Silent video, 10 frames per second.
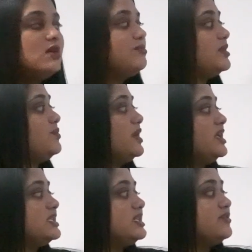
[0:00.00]
But when
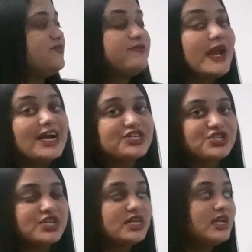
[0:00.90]
it's in a
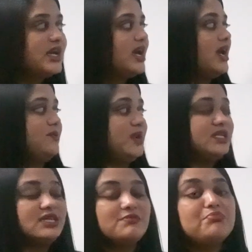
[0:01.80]
fraction and when
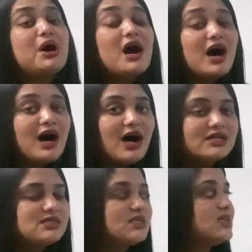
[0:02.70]
it's in
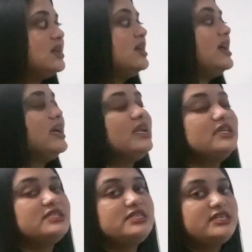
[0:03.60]
parts, it
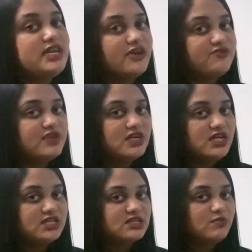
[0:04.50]
is
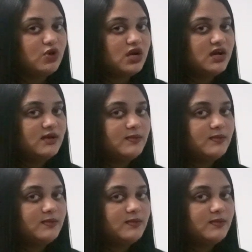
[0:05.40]
definitely smaller.